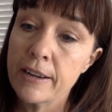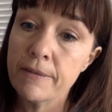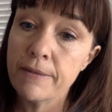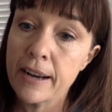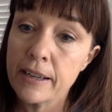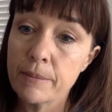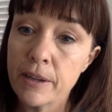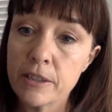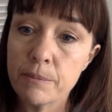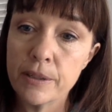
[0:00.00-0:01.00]
In fact, I'm
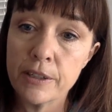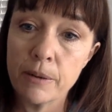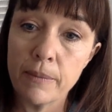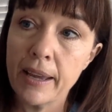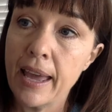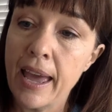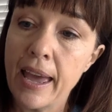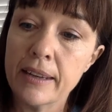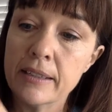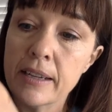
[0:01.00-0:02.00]
going to put it on my
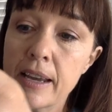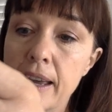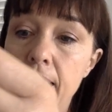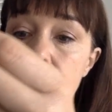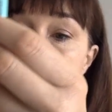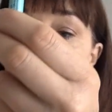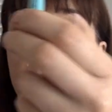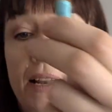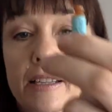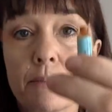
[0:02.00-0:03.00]
hand as
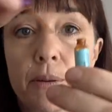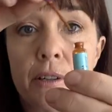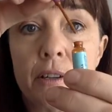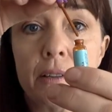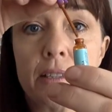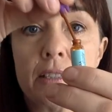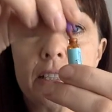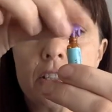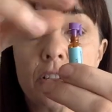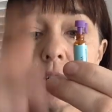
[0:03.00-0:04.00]
well as put it on this
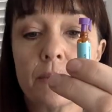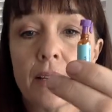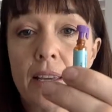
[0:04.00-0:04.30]
tissue.